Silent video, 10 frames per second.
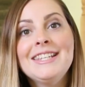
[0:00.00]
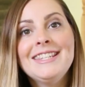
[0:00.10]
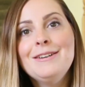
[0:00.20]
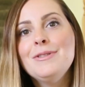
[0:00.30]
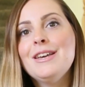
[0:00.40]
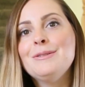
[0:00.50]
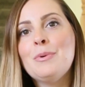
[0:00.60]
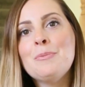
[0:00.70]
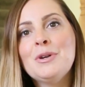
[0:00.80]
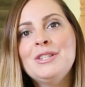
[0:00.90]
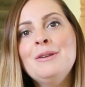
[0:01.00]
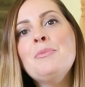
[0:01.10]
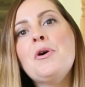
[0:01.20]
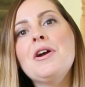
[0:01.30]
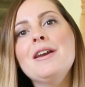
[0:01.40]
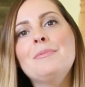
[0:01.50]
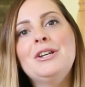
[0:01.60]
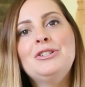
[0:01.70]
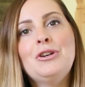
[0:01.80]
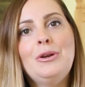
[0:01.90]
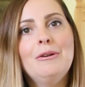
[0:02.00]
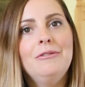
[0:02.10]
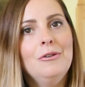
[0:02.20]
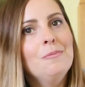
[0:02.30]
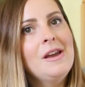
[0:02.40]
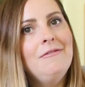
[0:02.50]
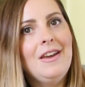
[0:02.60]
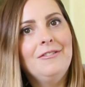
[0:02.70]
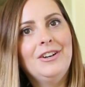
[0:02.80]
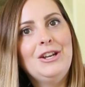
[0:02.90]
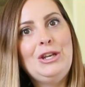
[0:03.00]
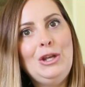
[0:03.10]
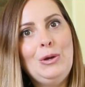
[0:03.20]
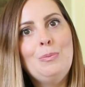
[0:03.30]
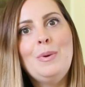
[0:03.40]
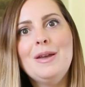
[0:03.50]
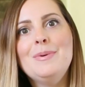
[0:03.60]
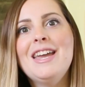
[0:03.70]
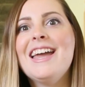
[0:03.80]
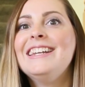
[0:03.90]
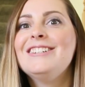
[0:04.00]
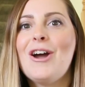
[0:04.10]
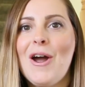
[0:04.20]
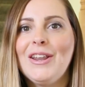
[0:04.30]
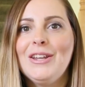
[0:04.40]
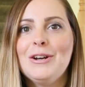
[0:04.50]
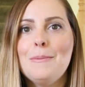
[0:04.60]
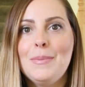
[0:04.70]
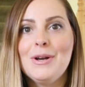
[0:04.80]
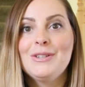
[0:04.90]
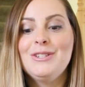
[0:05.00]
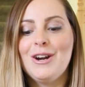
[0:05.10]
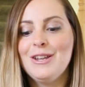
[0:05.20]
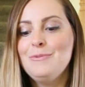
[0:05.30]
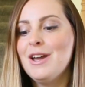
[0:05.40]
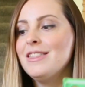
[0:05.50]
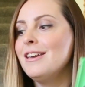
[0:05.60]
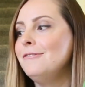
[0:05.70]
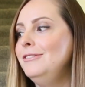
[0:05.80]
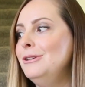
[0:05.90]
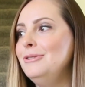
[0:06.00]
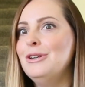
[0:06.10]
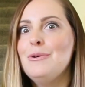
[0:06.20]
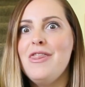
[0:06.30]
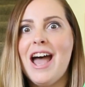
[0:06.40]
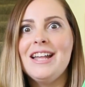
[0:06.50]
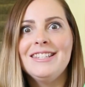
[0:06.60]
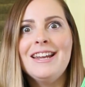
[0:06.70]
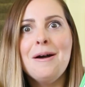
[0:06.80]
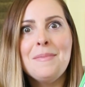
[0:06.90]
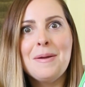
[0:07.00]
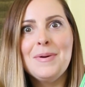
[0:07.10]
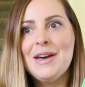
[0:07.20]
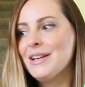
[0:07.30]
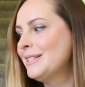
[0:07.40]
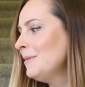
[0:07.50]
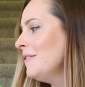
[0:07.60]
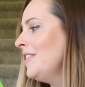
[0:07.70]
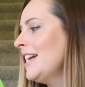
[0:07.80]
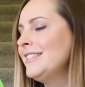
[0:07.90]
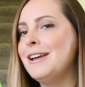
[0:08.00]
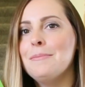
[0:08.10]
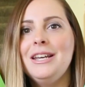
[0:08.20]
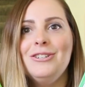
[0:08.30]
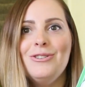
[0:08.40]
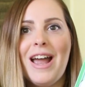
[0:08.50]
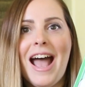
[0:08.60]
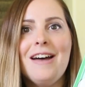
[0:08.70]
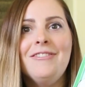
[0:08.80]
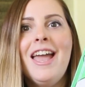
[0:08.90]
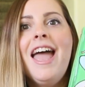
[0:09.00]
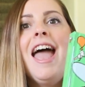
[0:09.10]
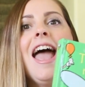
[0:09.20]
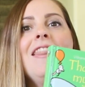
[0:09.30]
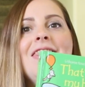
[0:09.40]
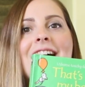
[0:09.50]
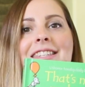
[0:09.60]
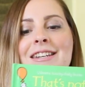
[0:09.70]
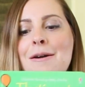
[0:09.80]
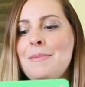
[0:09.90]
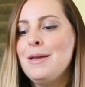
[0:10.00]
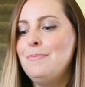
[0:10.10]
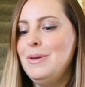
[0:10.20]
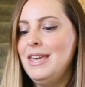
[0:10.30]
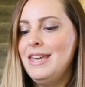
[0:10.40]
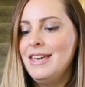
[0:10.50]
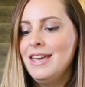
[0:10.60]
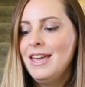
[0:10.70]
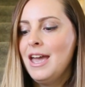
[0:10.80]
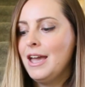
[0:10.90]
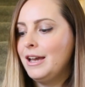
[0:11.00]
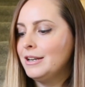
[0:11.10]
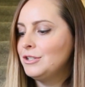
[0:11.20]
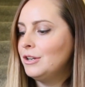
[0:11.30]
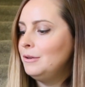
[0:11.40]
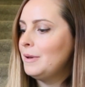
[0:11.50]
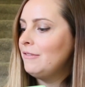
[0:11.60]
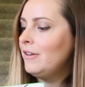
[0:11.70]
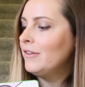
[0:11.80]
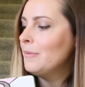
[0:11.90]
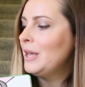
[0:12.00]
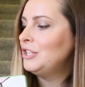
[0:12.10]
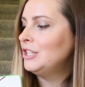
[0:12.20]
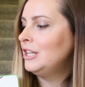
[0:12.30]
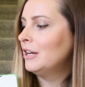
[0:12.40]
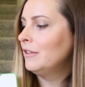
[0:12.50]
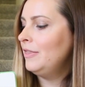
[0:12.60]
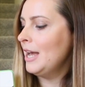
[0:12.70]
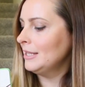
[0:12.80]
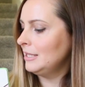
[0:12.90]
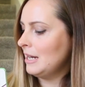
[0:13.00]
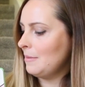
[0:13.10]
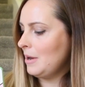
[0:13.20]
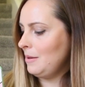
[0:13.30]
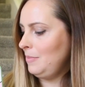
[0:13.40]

Leslie with Usborne Books and More, and I'm going to show you a few of my favorite new baby and toddler books, starting with a few new That's Not My books. We have That's Not My Giraffe and That's Not My Bee. I got to show you my favorite page in here. That's Not My